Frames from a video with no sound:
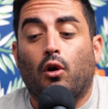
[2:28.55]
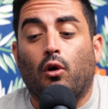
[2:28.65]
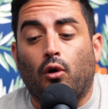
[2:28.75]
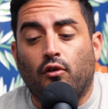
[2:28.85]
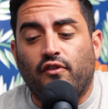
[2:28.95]

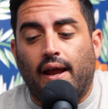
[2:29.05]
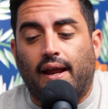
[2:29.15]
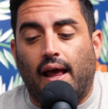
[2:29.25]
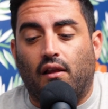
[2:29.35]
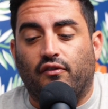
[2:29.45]
Irvine,
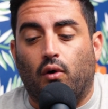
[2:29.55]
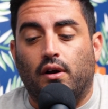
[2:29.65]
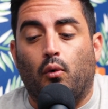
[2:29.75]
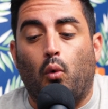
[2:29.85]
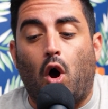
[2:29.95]

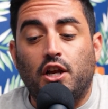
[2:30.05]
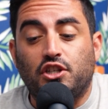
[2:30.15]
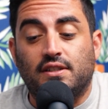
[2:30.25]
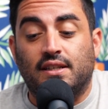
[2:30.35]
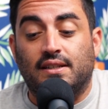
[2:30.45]
California,
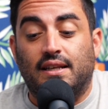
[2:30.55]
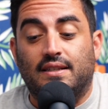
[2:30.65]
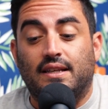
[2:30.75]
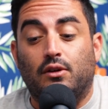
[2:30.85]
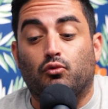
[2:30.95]
Washington,
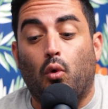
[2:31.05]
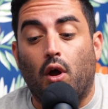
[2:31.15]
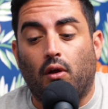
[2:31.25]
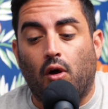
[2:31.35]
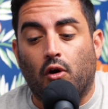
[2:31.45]
D.C.,
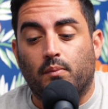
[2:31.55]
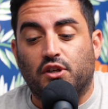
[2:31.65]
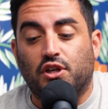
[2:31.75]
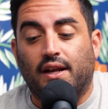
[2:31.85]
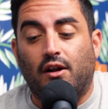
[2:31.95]
Royal Oak,
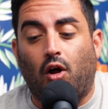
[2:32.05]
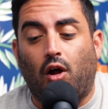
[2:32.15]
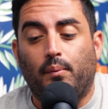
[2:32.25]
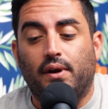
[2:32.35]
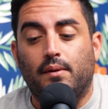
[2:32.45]
Michigan,
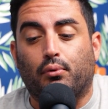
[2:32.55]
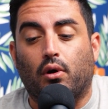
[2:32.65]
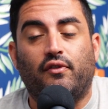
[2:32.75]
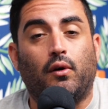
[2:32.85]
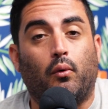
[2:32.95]
Albany,
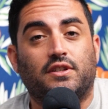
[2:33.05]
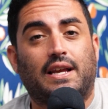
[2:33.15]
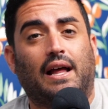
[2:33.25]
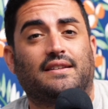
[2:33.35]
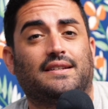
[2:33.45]
Brookfield,
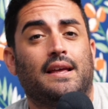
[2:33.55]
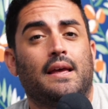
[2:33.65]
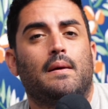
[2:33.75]
Wisconsin.